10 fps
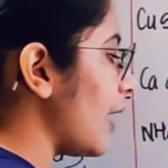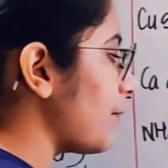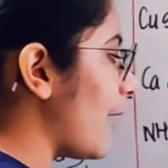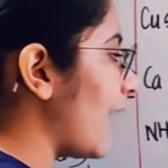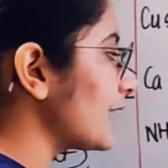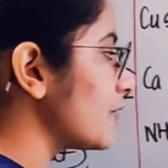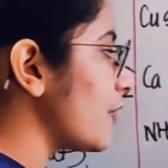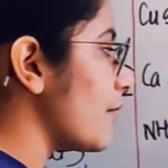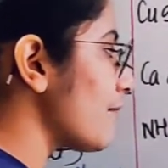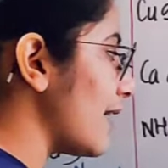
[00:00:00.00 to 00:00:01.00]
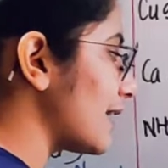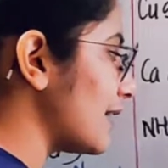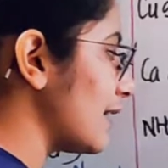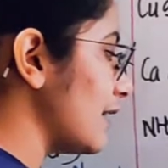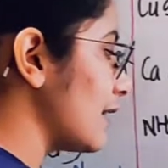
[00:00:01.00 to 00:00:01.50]
apart from
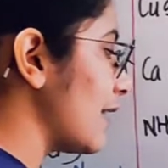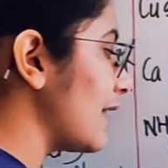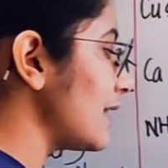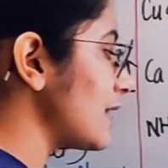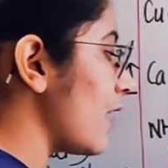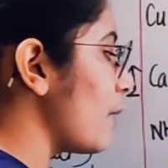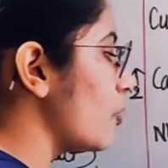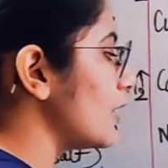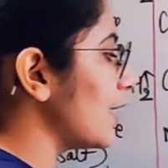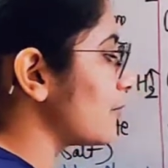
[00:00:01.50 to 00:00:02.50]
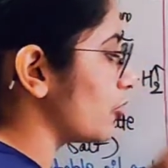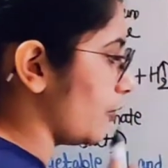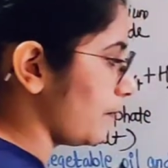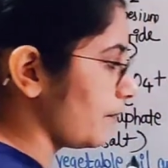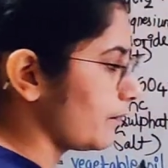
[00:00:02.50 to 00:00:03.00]
metal there is ammonium
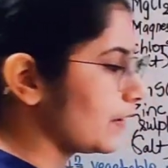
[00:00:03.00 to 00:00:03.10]
group.